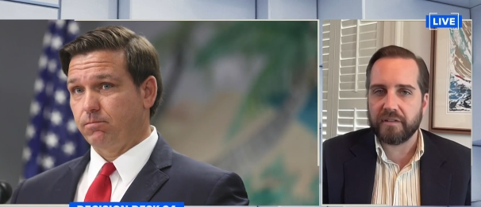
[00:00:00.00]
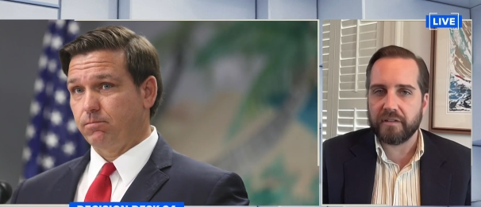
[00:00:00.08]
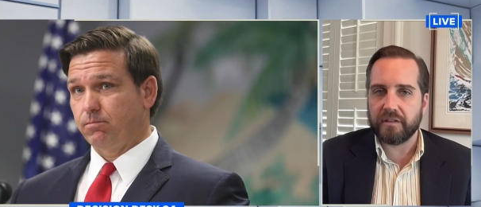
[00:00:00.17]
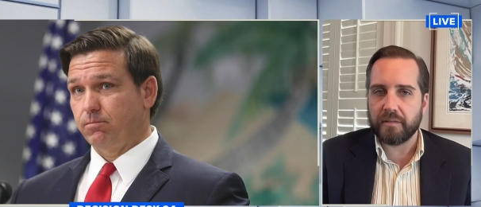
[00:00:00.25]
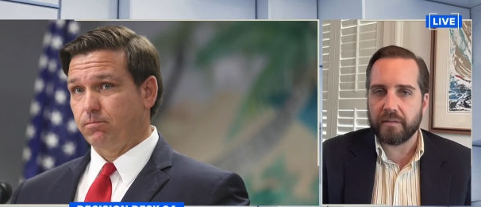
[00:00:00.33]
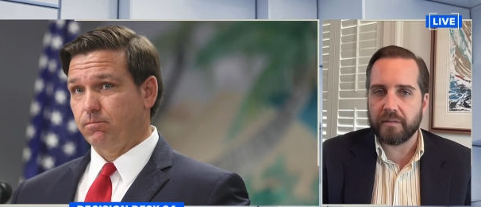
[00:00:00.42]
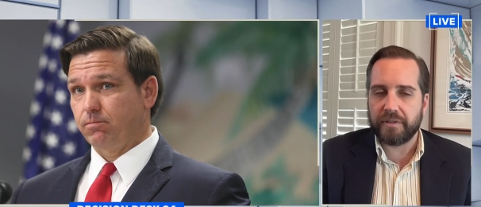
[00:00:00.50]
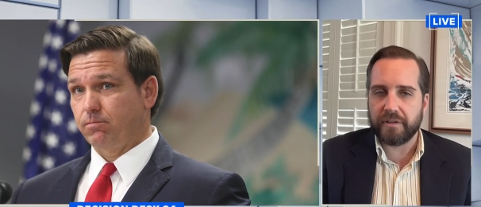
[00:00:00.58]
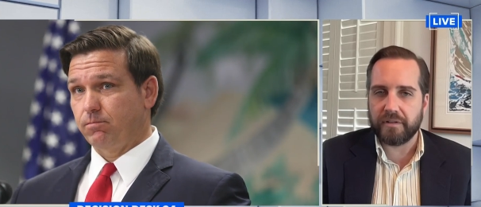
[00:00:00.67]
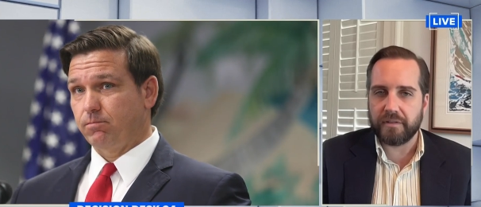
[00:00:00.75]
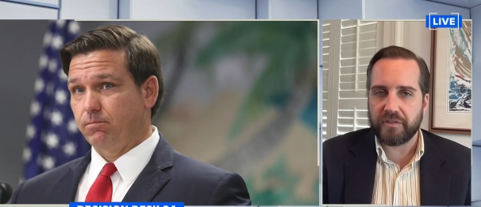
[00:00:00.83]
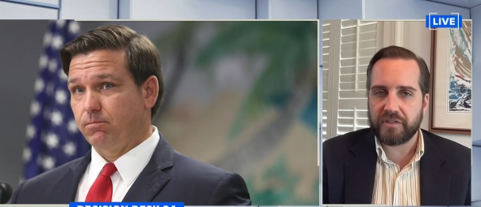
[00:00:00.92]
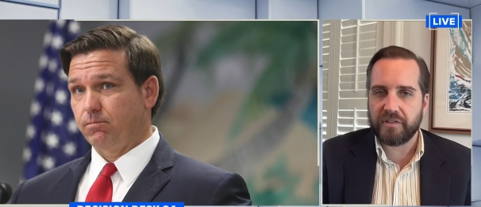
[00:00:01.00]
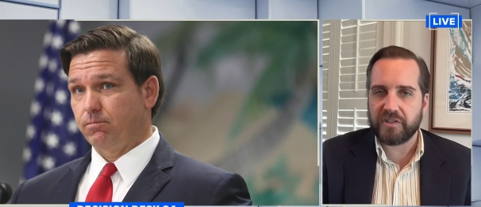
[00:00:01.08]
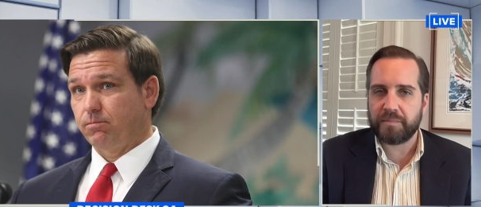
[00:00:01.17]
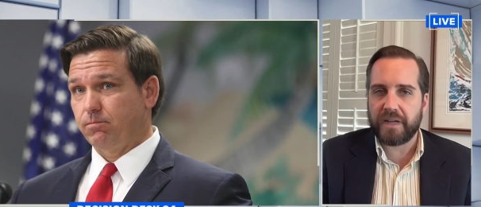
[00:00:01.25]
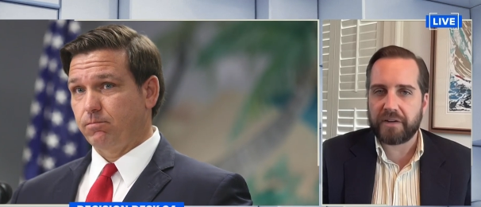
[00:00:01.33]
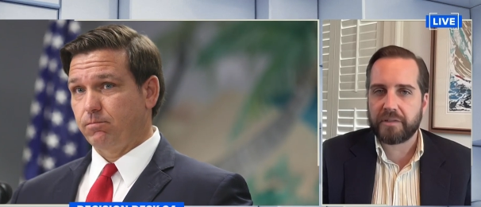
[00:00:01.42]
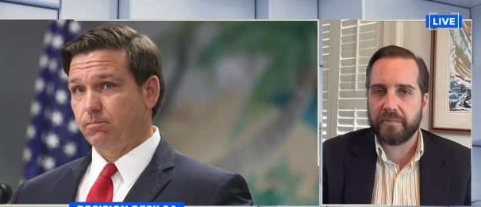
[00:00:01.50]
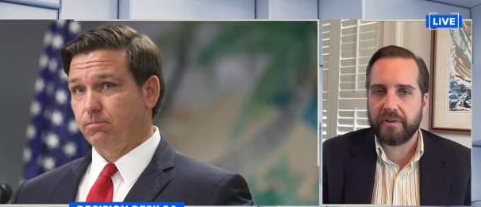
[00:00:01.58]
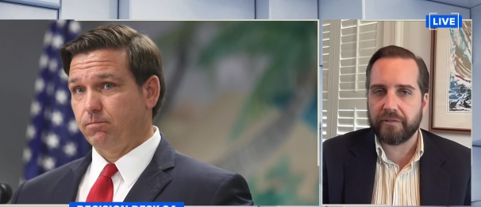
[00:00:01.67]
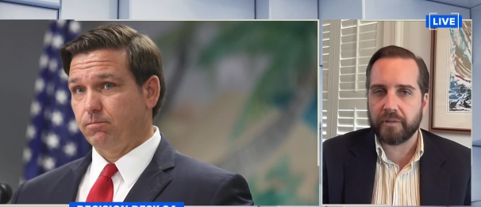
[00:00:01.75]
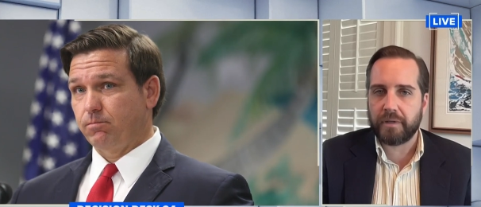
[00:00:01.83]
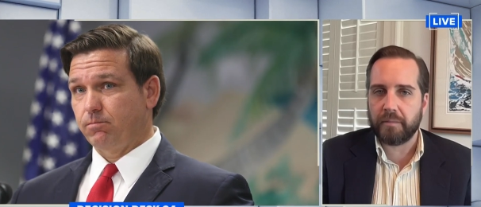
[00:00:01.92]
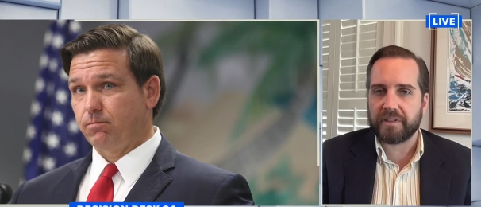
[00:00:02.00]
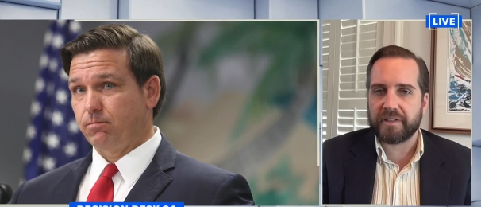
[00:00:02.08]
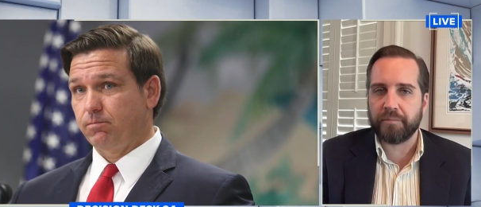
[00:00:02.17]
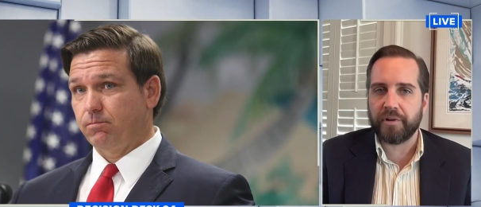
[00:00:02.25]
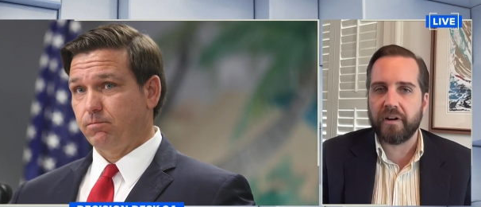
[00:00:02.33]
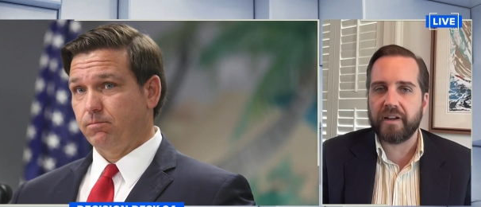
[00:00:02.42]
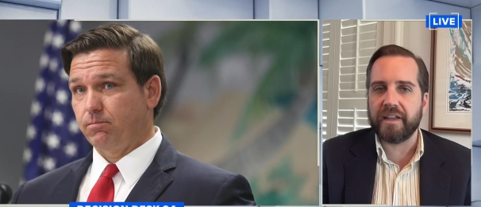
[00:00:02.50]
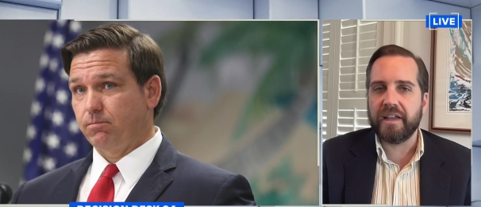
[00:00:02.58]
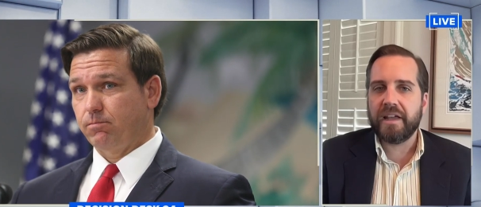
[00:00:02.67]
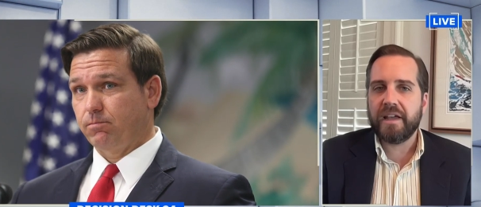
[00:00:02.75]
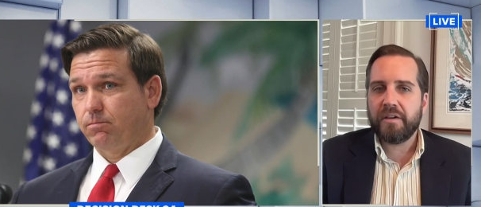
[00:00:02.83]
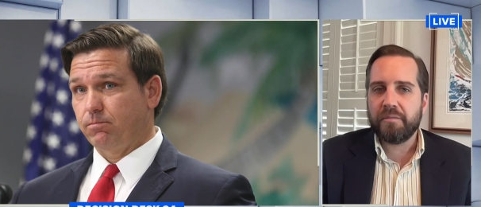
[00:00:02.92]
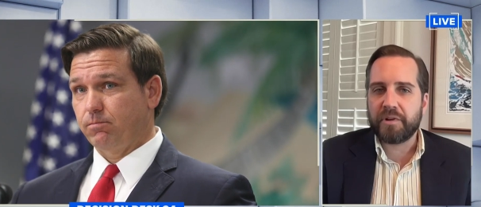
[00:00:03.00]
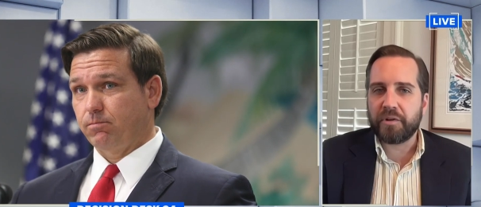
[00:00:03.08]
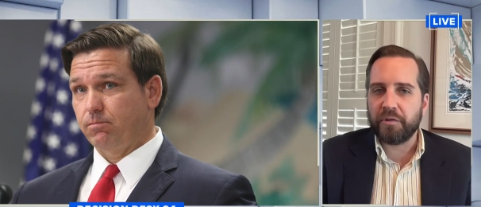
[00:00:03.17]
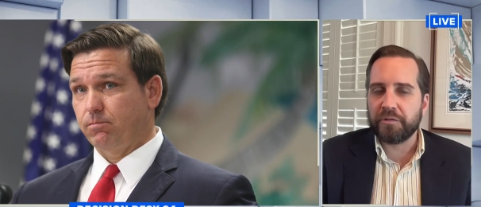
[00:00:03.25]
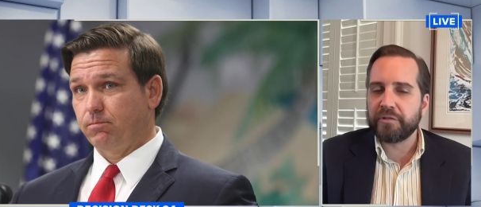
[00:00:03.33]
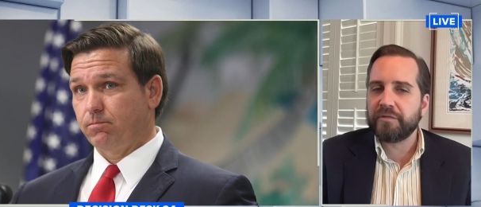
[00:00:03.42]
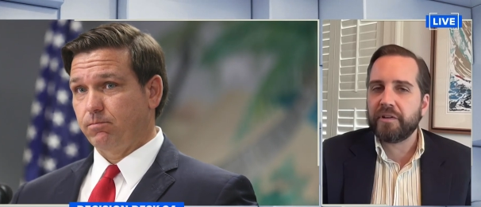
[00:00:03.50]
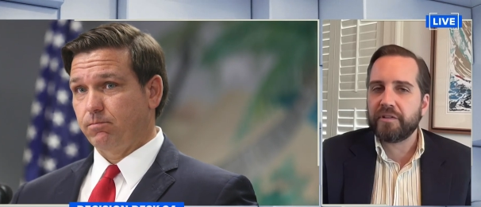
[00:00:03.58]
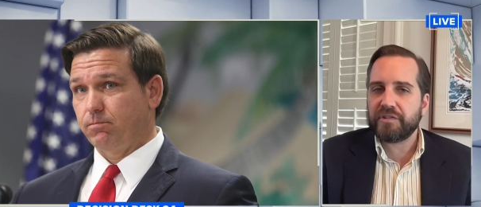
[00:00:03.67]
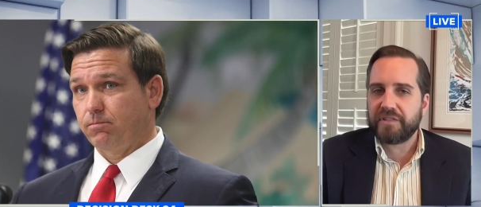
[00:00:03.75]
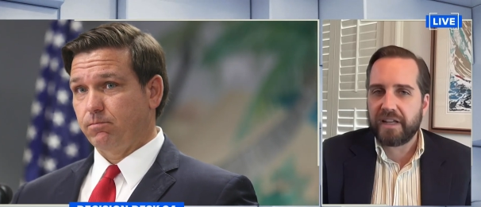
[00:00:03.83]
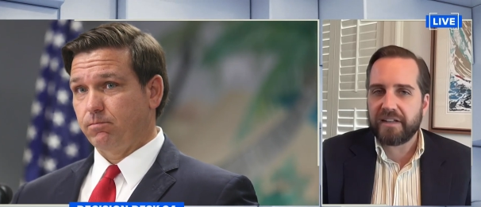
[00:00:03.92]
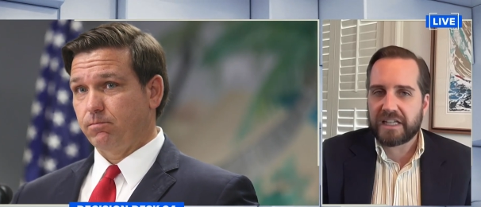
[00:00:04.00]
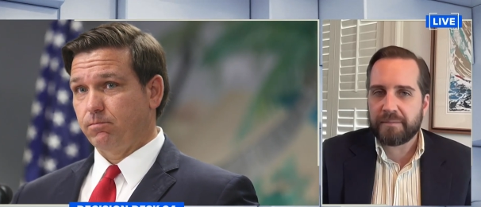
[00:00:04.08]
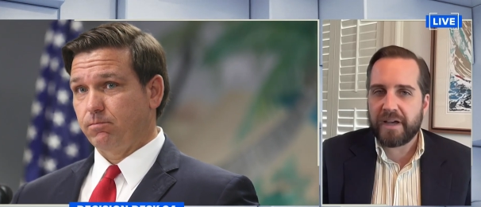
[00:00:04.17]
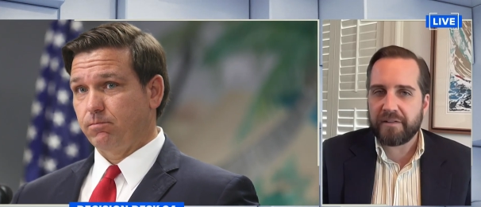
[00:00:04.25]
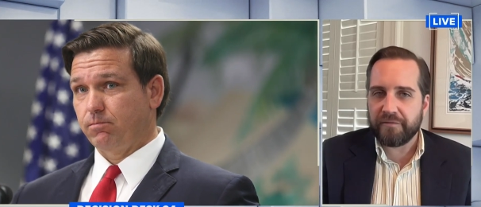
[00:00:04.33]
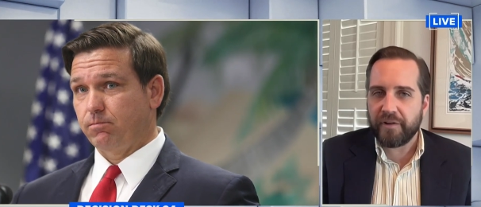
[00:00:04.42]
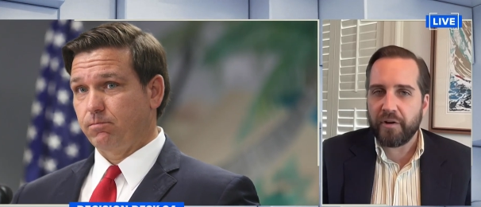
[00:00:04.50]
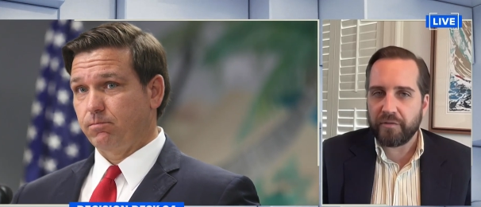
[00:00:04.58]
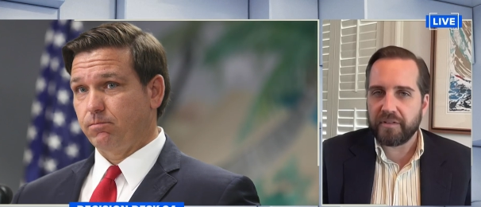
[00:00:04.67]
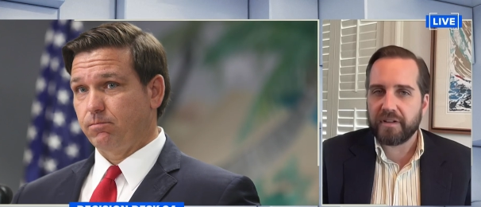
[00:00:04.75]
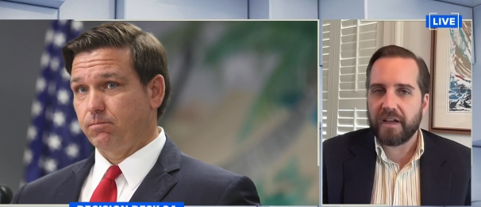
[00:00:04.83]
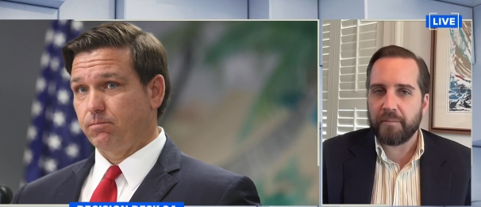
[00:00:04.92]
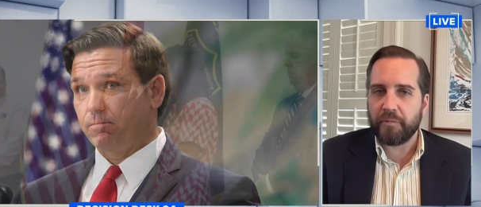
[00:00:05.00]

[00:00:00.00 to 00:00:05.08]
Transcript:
Speaker 1: the the the, the, the spectrum of the Republican Party. But older voters tend to come out and vote uh,